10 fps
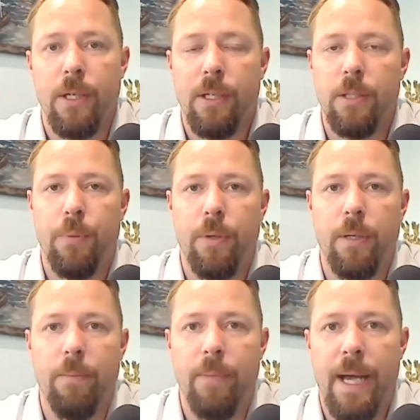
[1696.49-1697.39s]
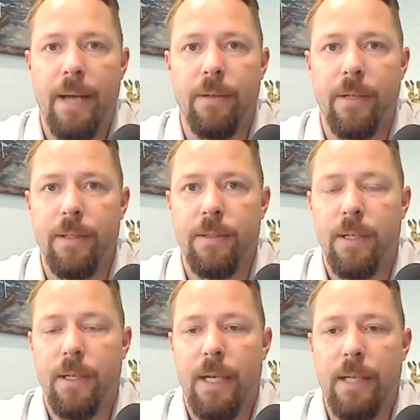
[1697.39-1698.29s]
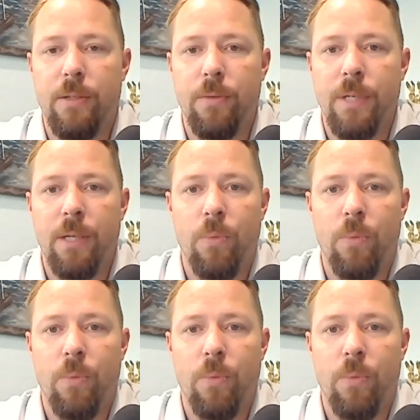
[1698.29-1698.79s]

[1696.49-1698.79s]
to put in batteries. And 3,